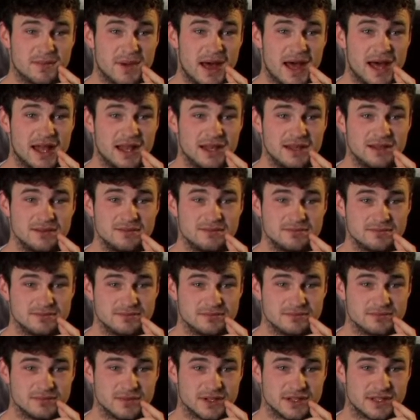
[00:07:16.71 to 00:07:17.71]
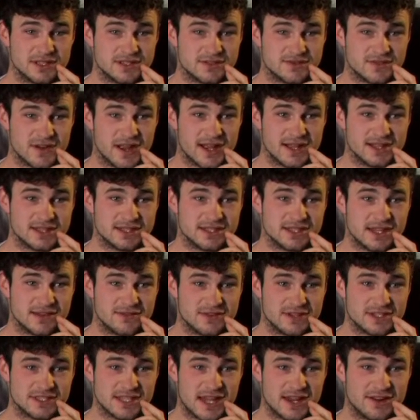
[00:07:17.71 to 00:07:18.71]
mall with his friends
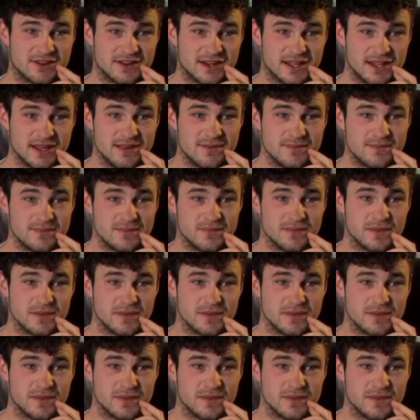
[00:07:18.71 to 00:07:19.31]
every Saturday,